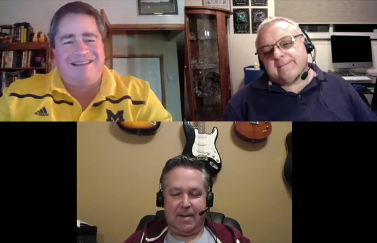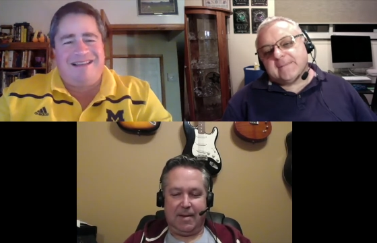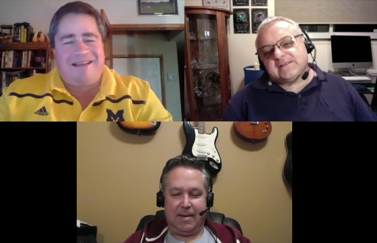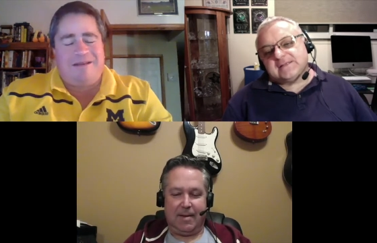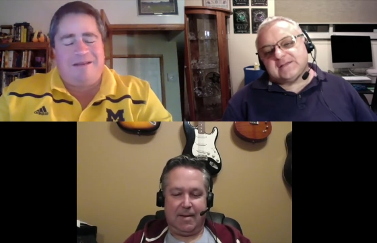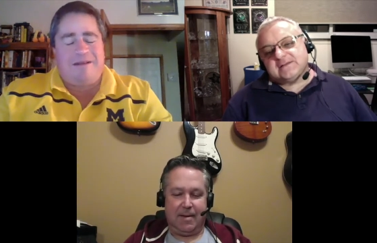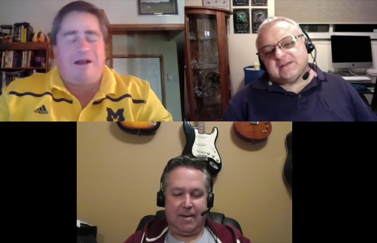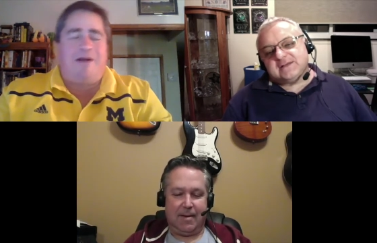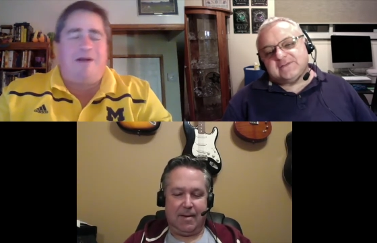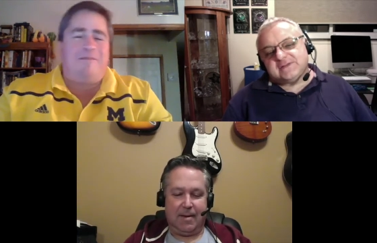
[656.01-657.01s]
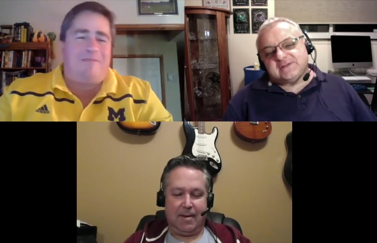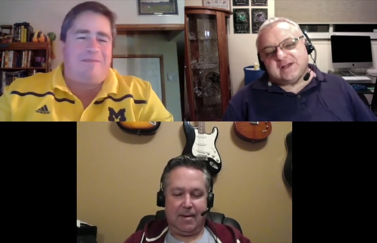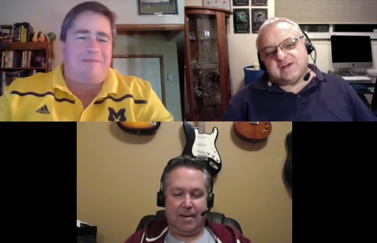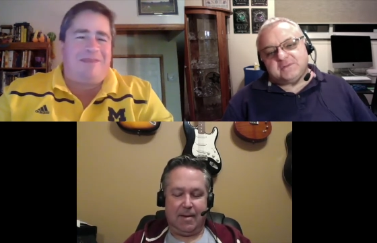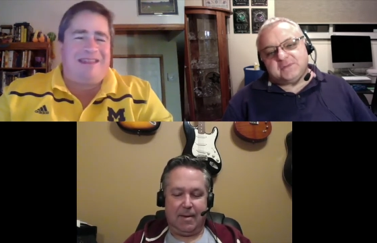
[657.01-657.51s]
Speaker 1: That's a totally oh. different
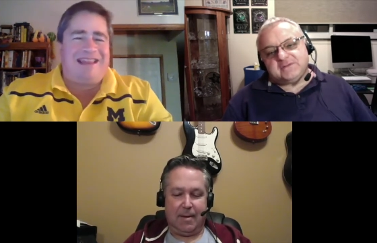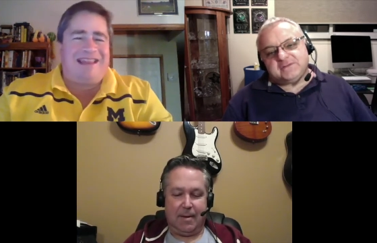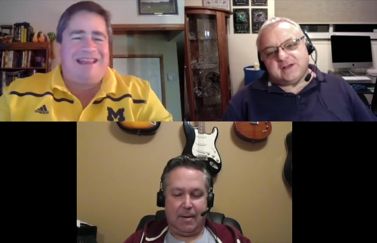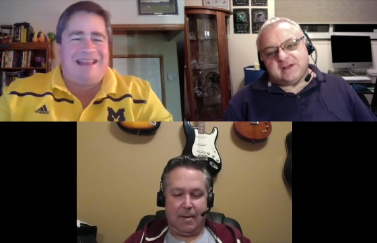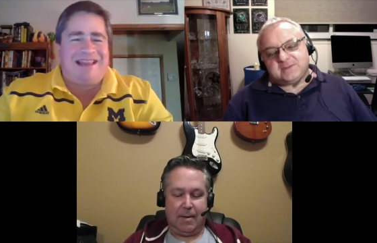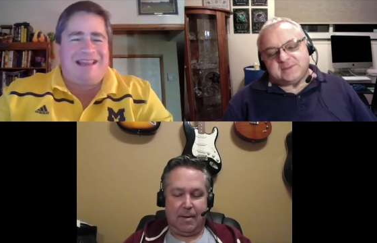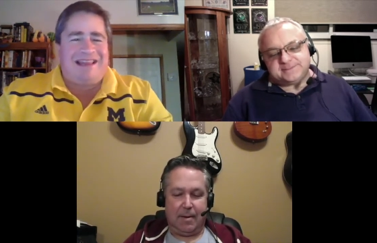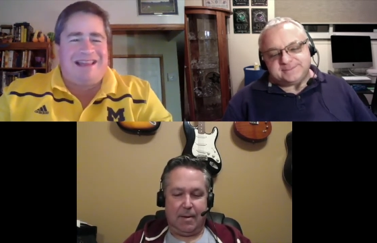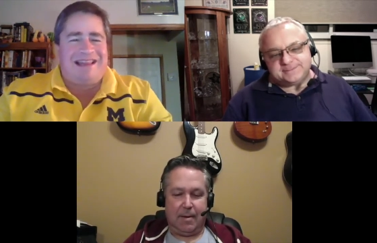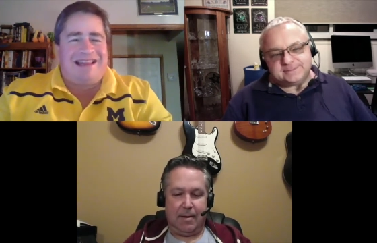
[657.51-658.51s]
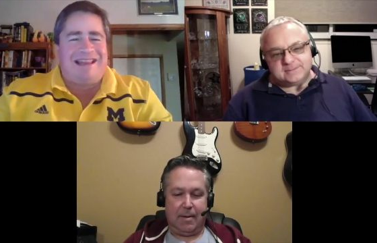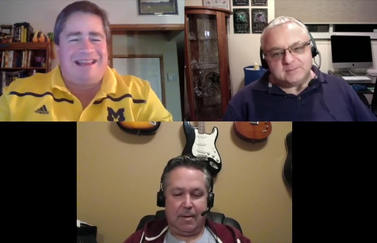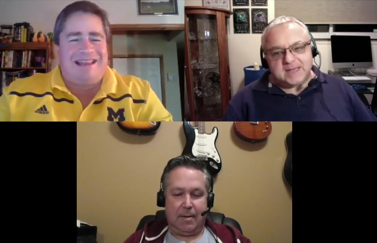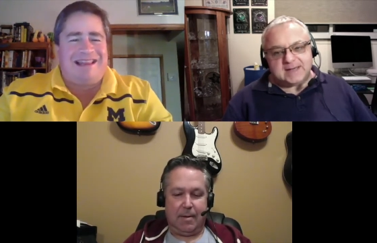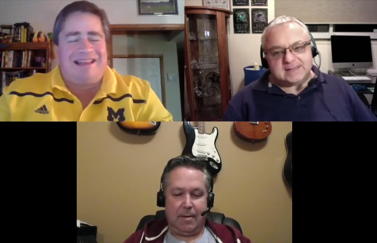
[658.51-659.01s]
song from a different album.
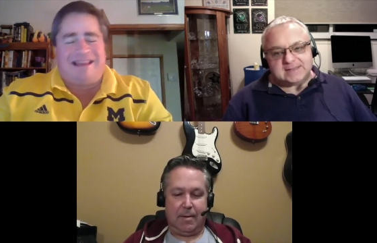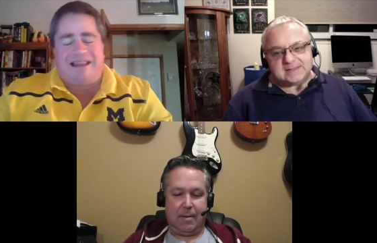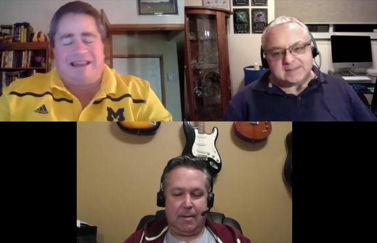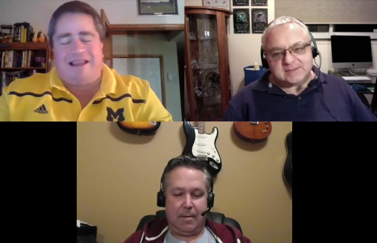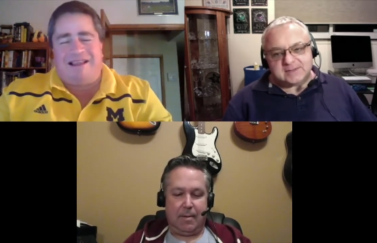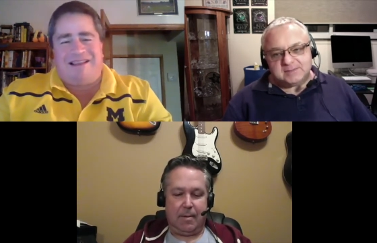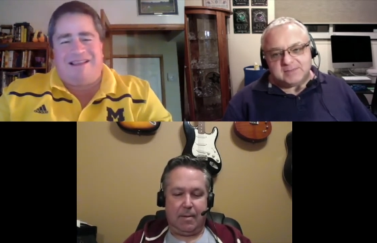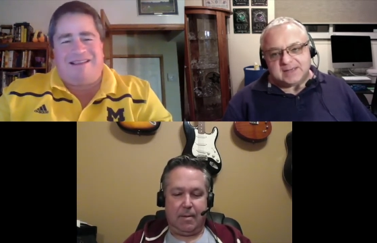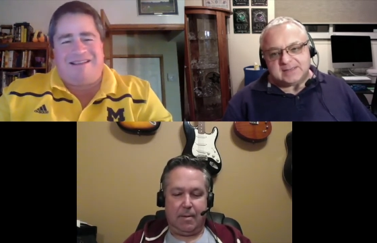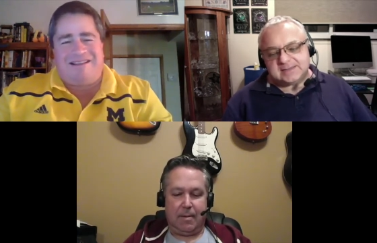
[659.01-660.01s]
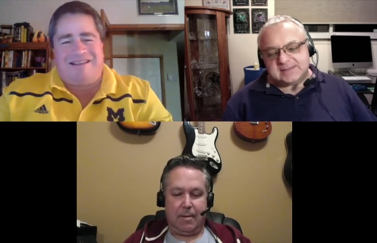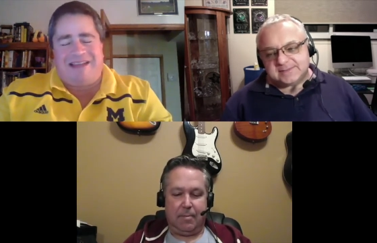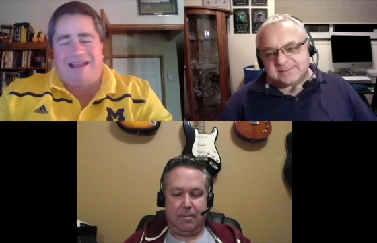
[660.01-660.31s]
Magnus. That's right, Magnus. Yeah.